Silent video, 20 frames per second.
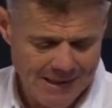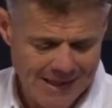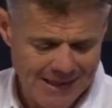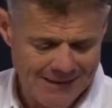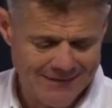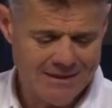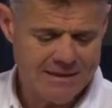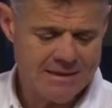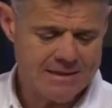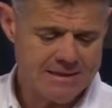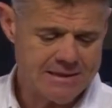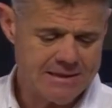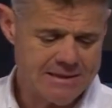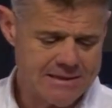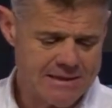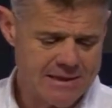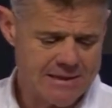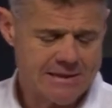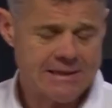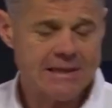And then it
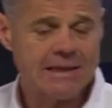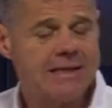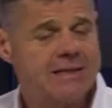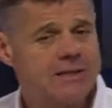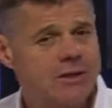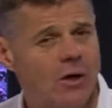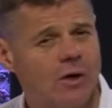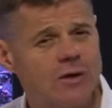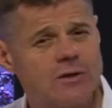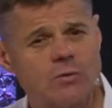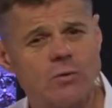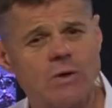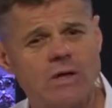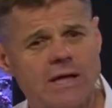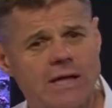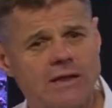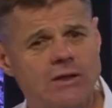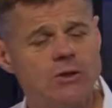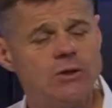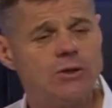says this, it is God's will
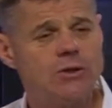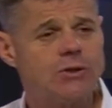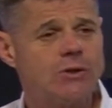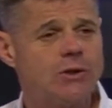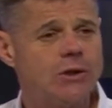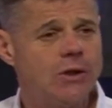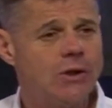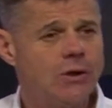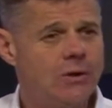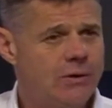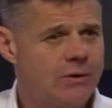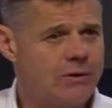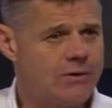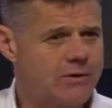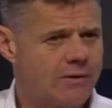that you should learn.